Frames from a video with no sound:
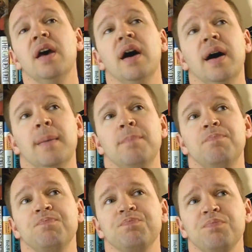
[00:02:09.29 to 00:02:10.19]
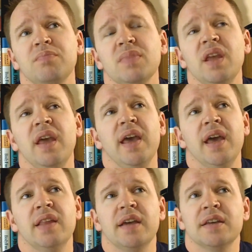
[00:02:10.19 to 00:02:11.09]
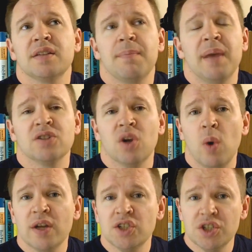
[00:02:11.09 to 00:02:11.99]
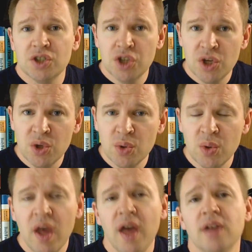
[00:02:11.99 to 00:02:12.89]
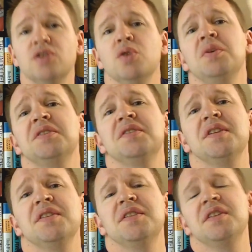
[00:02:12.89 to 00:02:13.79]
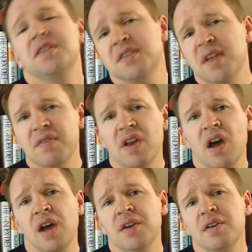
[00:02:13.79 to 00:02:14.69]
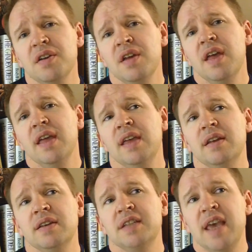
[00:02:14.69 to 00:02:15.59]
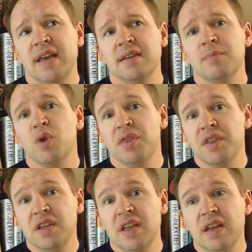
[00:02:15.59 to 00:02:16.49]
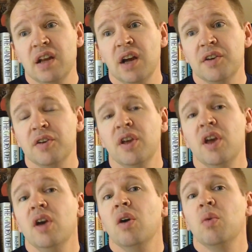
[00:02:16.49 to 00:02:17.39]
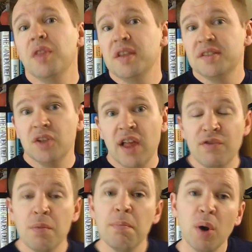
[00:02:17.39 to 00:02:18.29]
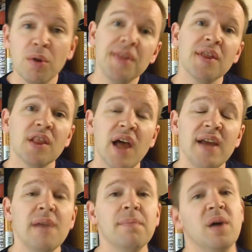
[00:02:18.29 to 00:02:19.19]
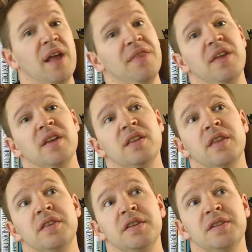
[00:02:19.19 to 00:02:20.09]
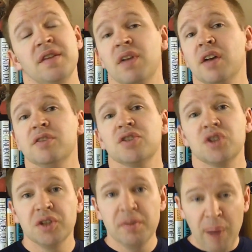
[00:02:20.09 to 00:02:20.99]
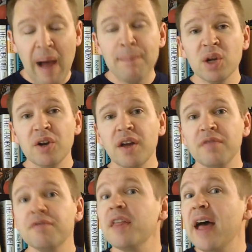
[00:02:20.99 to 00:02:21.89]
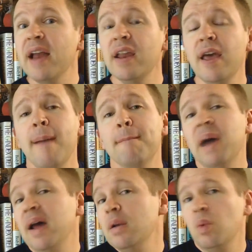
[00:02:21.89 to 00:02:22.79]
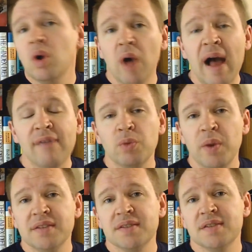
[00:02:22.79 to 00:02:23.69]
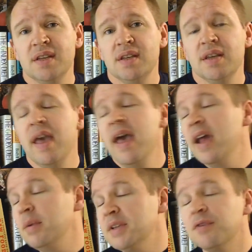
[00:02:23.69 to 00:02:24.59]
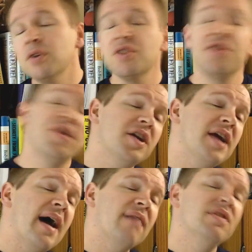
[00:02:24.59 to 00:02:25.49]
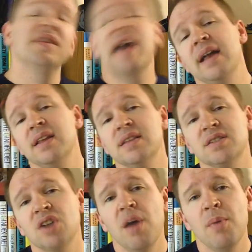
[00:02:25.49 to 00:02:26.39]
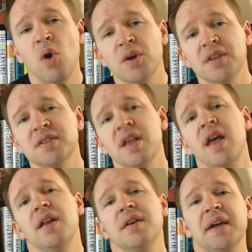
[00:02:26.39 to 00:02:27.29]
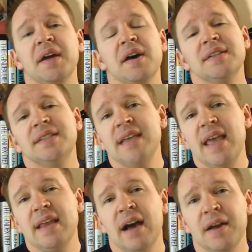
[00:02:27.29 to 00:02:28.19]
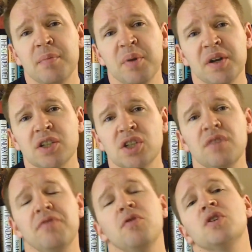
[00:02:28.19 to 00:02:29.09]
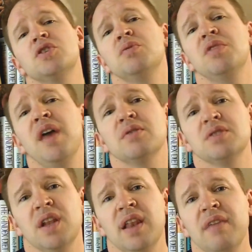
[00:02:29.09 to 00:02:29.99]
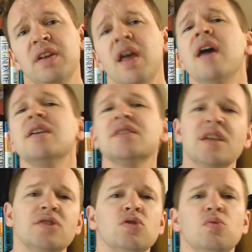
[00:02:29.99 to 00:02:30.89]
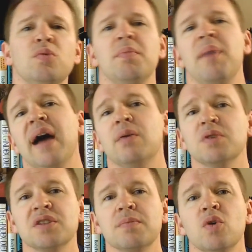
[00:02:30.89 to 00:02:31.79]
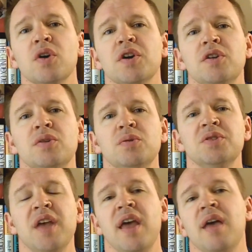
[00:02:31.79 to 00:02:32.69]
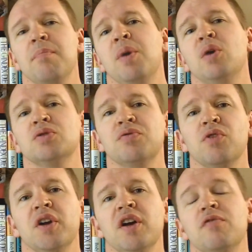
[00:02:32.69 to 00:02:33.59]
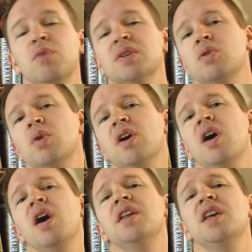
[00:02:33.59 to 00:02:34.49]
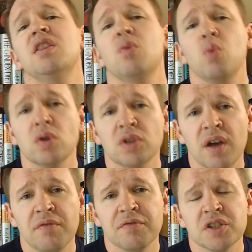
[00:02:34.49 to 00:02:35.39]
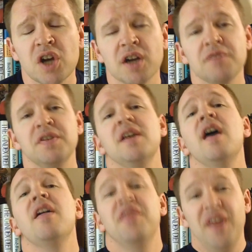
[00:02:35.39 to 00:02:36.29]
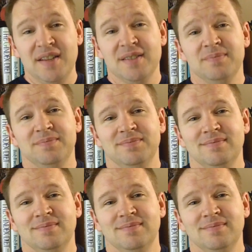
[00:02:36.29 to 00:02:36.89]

Um, and I guess that begs a question too do we see the D700 in tandem with the D800. Will they still have them both in the lineup? I think that the D700 is certainly popular enough for that, but we'll have to wait and see. Anyways, folks, there you have it. That is Thom Hogan's Nikon D800 prediction for 2011. Stay tuned. We'll be back with some more news and posts for you of what's going on in the world of photography. Thanks.